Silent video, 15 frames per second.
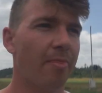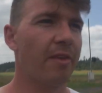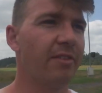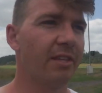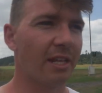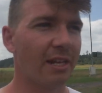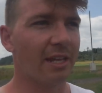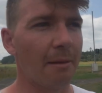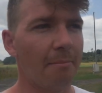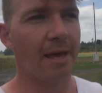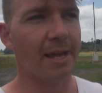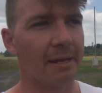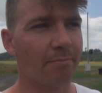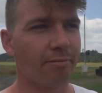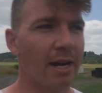Definitely gonna come
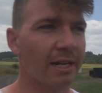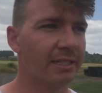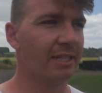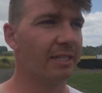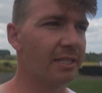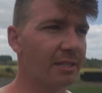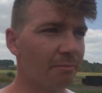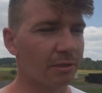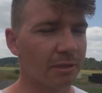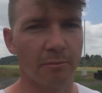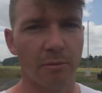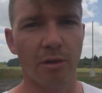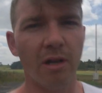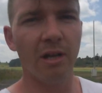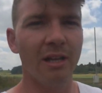back and practice some
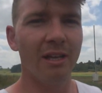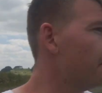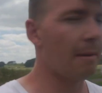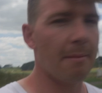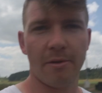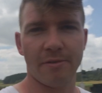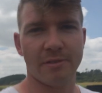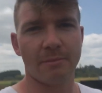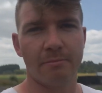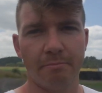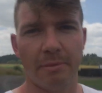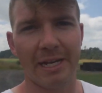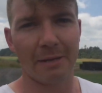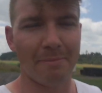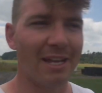more. Maybe with
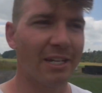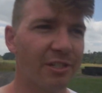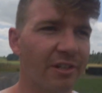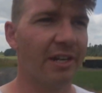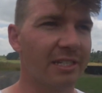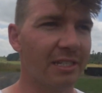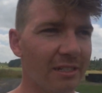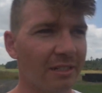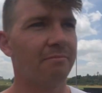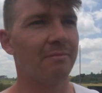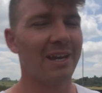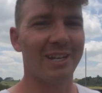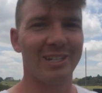some bigger batteries and make